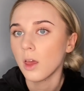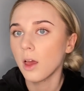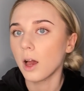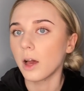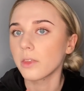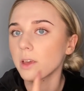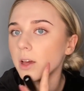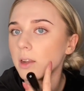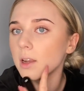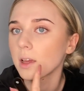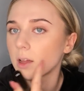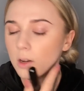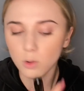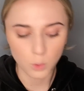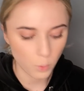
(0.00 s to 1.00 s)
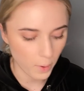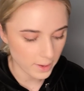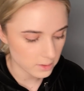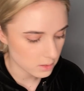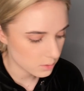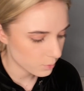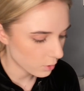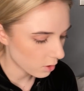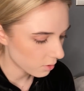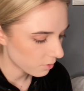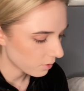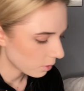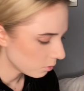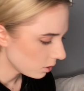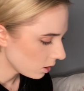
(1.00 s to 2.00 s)
I think I had like a little wet spot
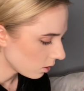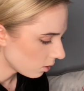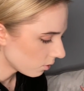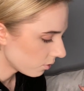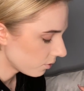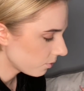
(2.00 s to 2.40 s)
found of